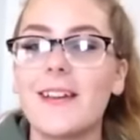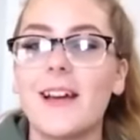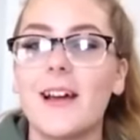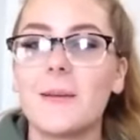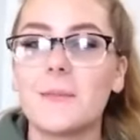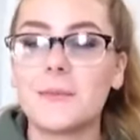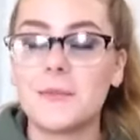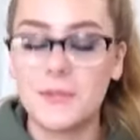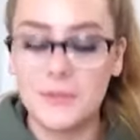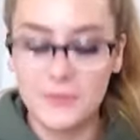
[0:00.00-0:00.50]

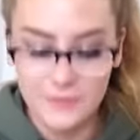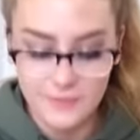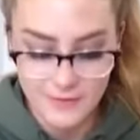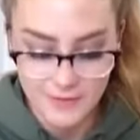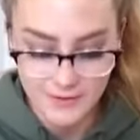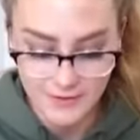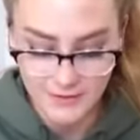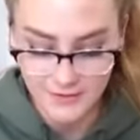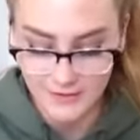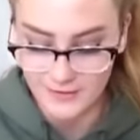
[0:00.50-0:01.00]
I'm so
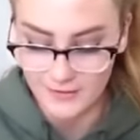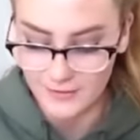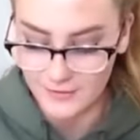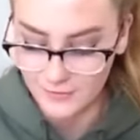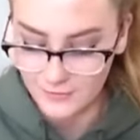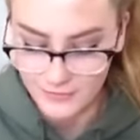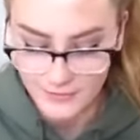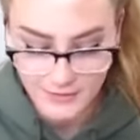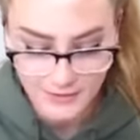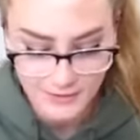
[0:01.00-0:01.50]
fucking
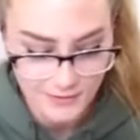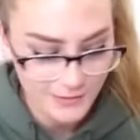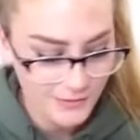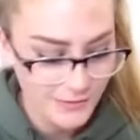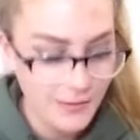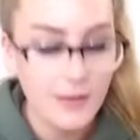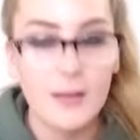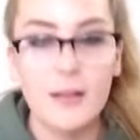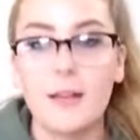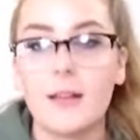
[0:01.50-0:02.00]
annoying.
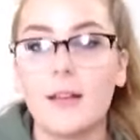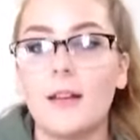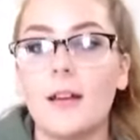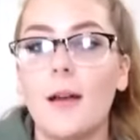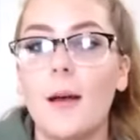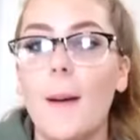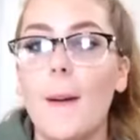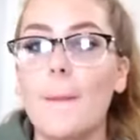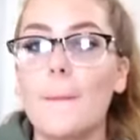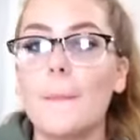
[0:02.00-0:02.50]

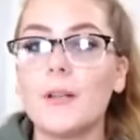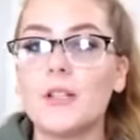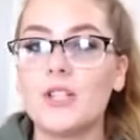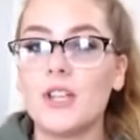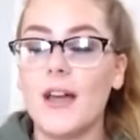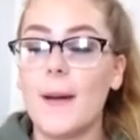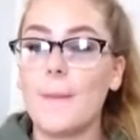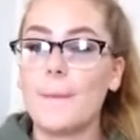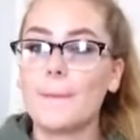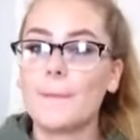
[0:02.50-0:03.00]
But
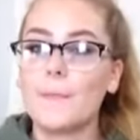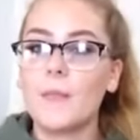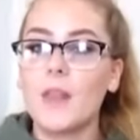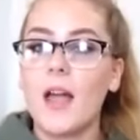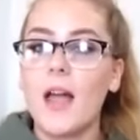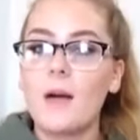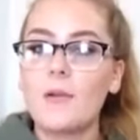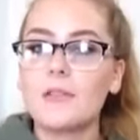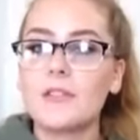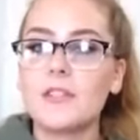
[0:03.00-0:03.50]
yeah,
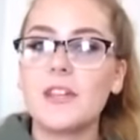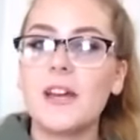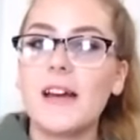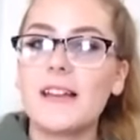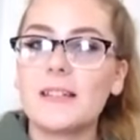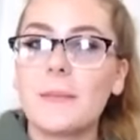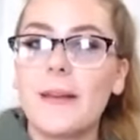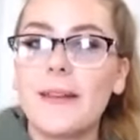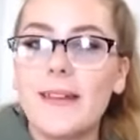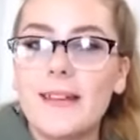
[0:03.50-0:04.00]
I will see you
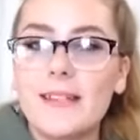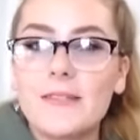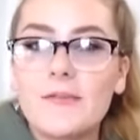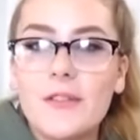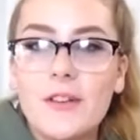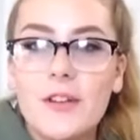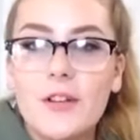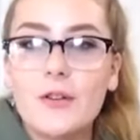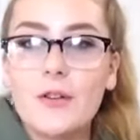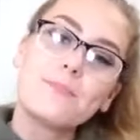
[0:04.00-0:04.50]
guys in my next
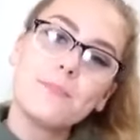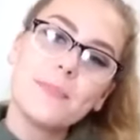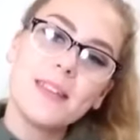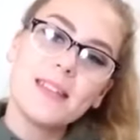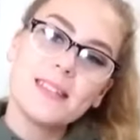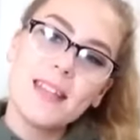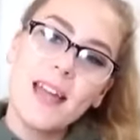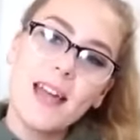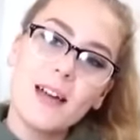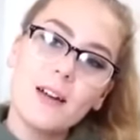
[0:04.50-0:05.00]
video.
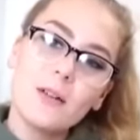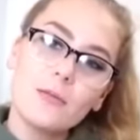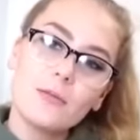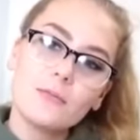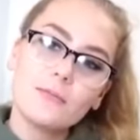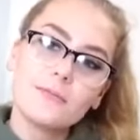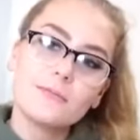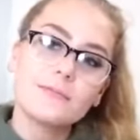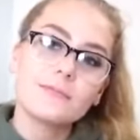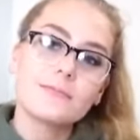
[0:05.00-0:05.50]
Peace
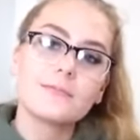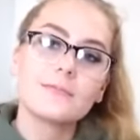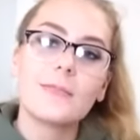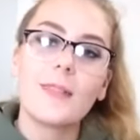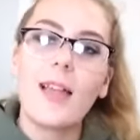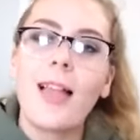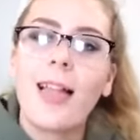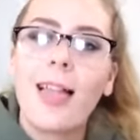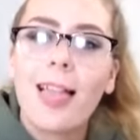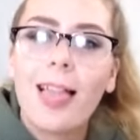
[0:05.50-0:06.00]

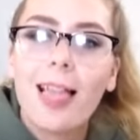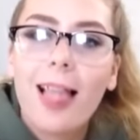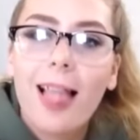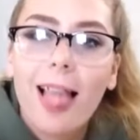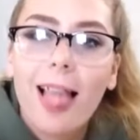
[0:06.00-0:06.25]
out.